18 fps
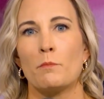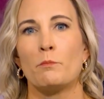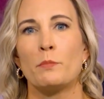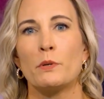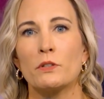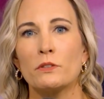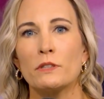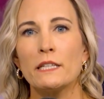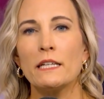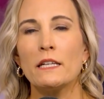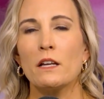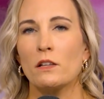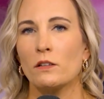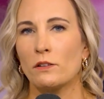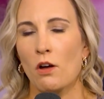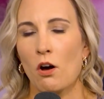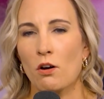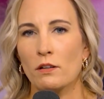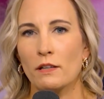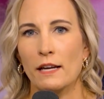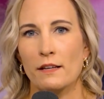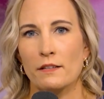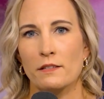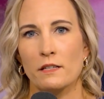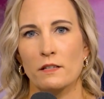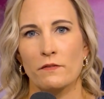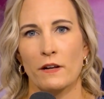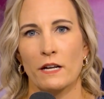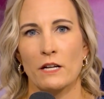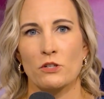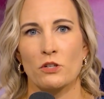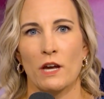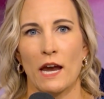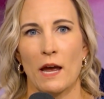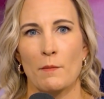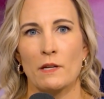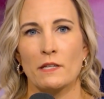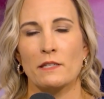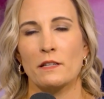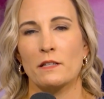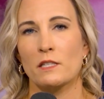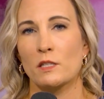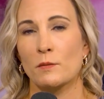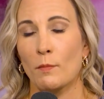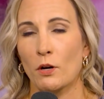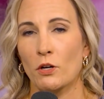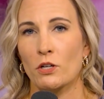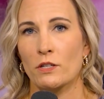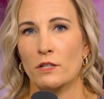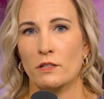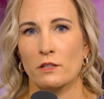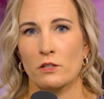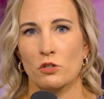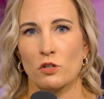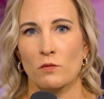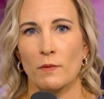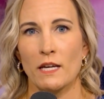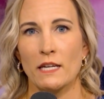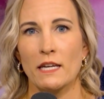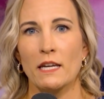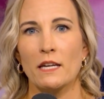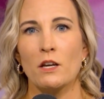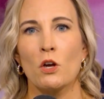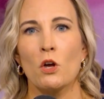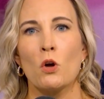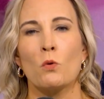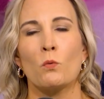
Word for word: Building Long-Lasting Financial Habits and Smarter Decision-Making